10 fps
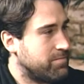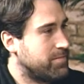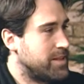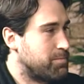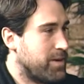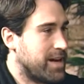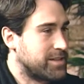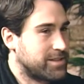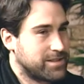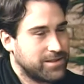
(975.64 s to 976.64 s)
this
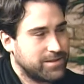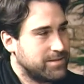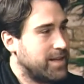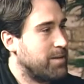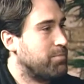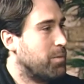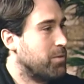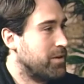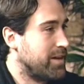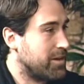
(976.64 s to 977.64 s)
mass debt bubble
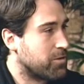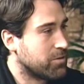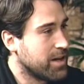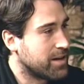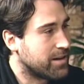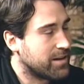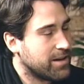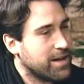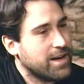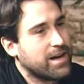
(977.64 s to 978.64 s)
that they had created,
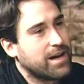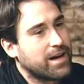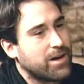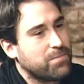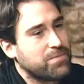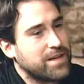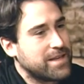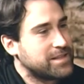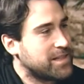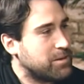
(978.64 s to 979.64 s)
they
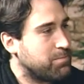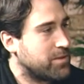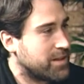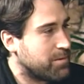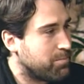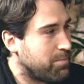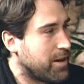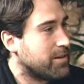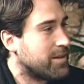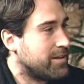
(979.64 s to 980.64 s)
then said
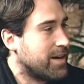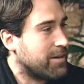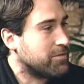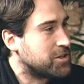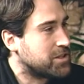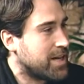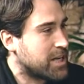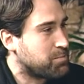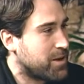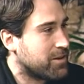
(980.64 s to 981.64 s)
that the average
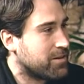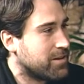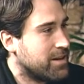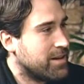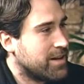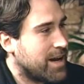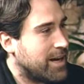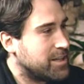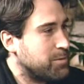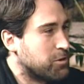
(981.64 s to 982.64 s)
taxpayer
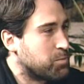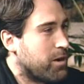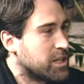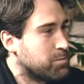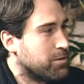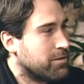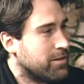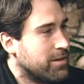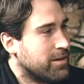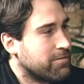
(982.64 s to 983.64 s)
had to be responsible
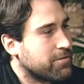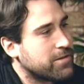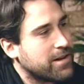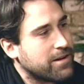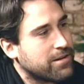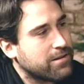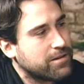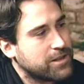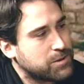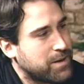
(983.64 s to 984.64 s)
for their
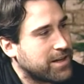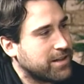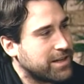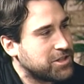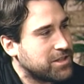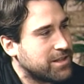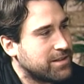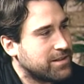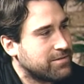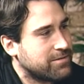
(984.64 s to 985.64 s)
speculation,
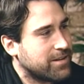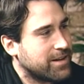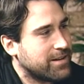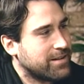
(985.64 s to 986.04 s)
right?